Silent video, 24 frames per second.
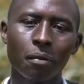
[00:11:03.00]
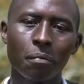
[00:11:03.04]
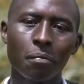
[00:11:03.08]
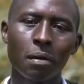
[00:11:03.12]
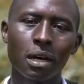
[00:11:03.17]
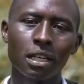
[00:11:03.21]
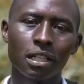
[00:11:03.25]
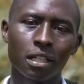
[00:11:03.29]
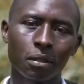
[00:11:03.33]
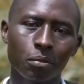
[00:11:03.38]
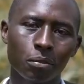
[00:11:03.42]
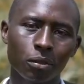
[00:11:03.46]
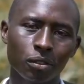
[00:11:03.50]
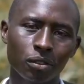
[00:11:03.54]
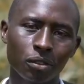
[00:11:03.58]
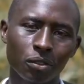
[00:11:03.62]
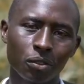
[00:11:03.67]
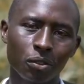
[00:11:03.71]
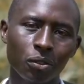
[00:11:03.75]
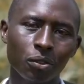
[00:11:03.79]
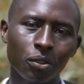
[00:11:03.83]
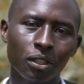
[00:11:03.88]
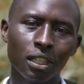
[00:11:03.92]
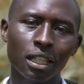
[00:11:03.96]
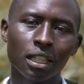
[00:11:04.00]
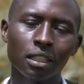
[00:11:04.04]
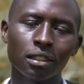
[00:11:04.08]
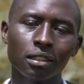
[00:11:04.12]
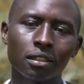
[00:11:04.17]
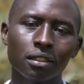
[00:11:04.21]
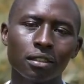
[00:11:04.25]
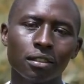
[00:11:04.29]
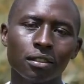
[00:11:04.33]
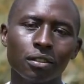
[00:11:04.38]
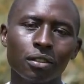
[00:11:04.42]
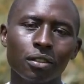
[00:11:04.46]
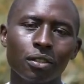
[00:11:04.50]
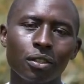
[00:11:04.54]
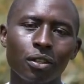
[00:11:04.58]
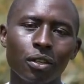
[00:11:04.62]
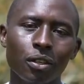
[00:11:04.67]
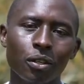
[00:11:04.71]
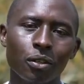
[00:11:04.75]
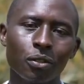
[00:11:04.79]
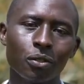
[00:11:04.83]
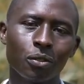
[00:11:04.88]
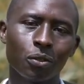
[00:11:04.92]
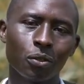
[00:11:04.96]
but I'm also curious
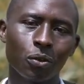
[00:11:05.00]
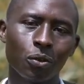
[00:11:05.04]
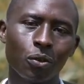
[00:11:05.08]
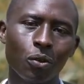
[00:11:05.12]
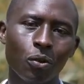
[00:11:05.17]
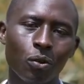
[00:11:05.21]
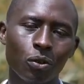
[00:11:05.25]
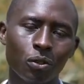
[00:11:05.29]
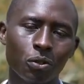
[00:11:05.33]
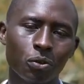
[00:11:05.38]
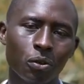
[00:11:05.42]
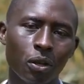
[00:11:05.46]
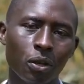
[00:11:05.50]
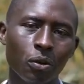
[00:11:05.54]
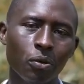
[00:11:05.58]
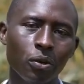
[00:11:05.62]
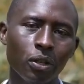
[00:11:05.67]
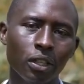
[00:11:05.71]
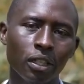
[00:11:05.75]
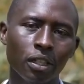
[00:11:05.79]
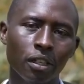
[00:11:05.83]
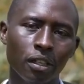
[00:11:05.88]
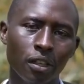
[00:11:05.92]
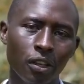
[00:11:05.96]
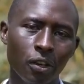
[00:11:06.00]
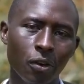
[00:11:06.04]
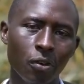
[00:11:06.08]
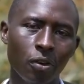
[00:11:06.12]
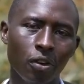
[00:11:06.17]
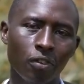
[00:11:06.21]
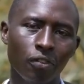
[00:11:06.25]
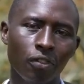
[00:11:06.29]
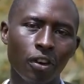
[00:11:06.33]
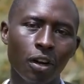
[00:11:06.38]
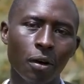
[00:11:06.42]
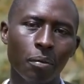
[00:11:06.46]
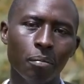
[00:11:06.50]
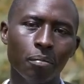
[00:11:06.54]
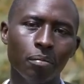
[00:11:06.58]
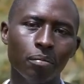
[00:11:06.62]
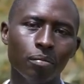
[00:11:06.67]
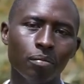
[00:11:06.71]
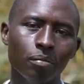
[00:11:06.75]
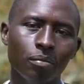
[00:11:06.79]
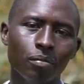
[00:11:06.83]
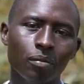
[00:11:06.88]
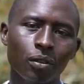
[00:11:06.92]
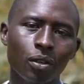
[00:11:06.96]
to know what you are doing in your farm.
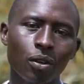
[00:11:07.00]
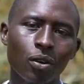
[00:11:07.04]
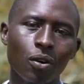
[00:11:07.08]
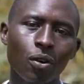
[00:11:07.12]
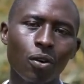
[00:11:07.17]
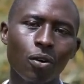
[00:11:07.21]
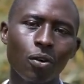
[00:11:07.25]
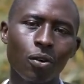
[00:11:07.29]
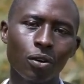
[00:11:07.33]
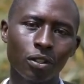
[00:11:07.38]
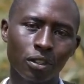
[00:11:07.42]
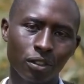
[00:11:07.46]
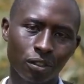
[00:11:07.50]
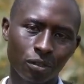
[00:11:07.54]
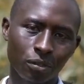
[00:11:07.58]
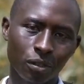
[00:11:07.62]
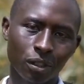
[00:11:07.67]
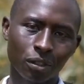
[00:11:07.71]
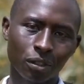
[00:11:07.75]
What is